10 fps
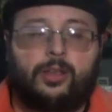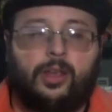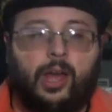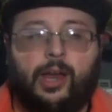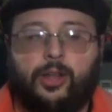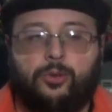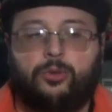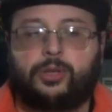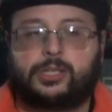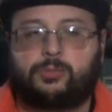Yeah, I know
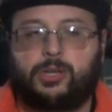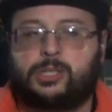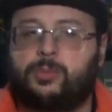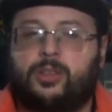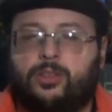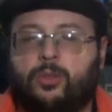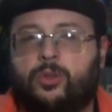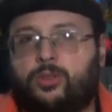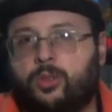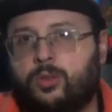you can switch him into the
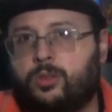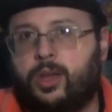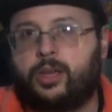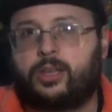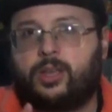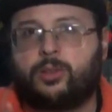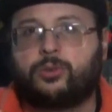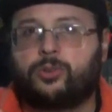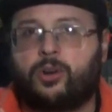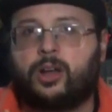look to look like
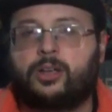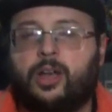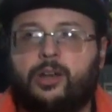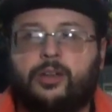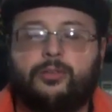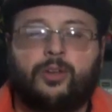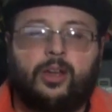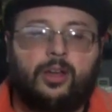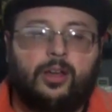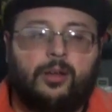Killer Croc, kind of,
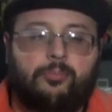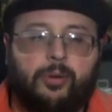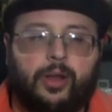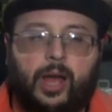but